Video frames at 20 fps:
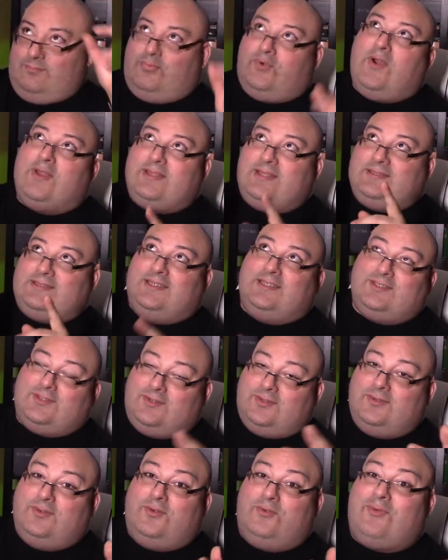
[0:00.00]

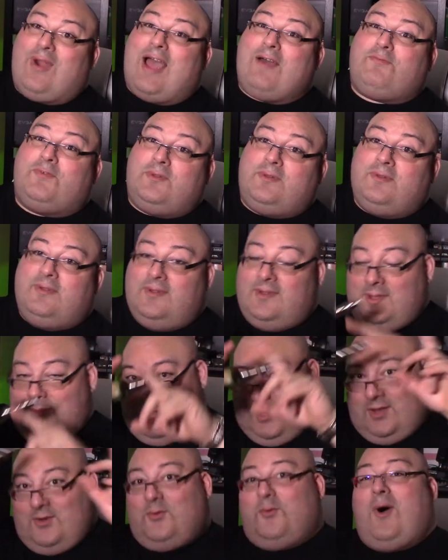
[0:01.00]
parentheses, raffle,
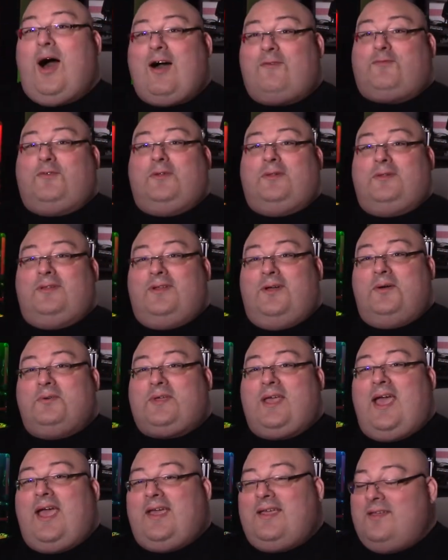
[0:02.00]
but waffle,
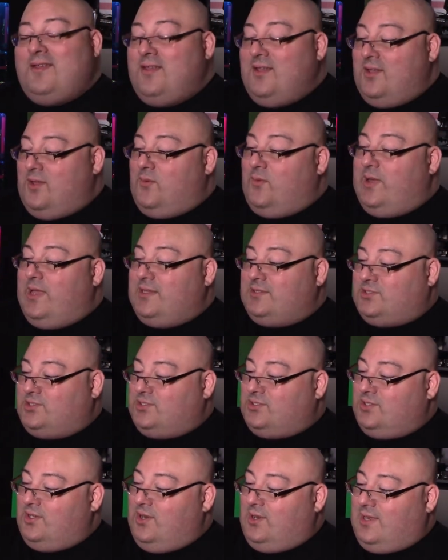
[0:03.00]
okay?
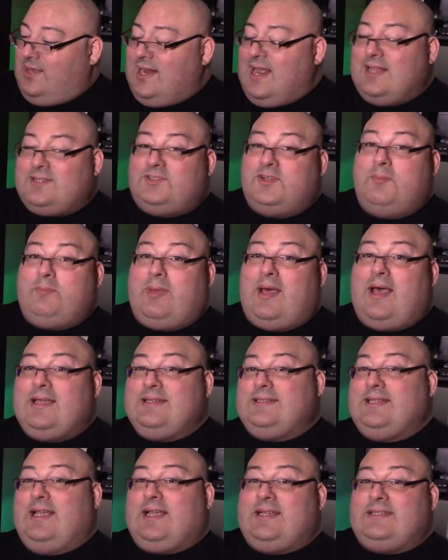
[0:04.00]
Which you can actually
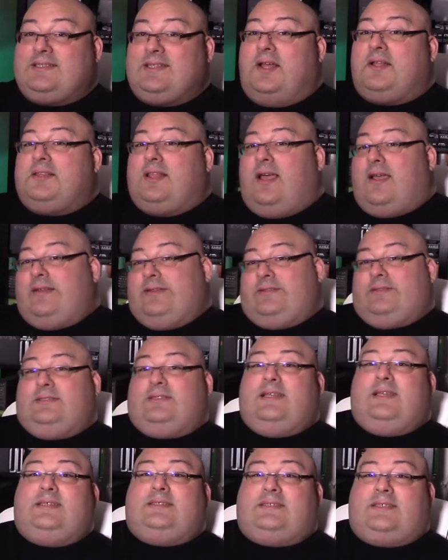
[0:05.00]
buy tickets online
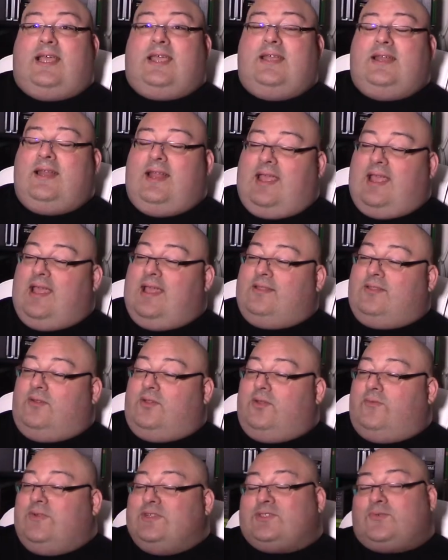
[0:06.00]
to his site. And the
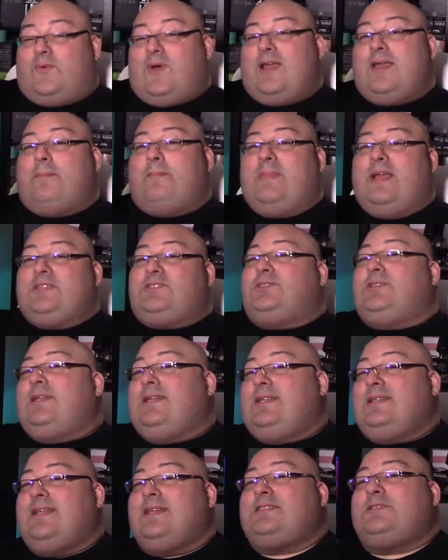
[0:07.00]
only reason why I'm
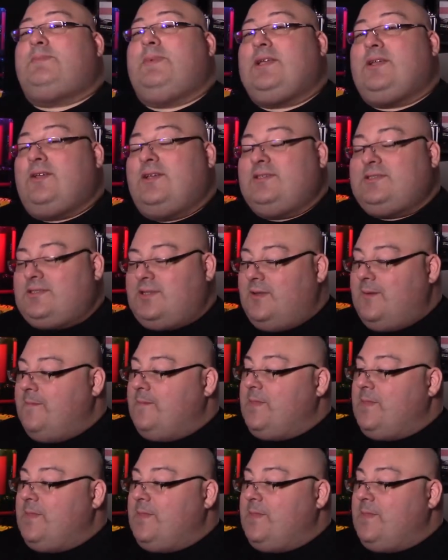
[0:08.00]
mentioning this because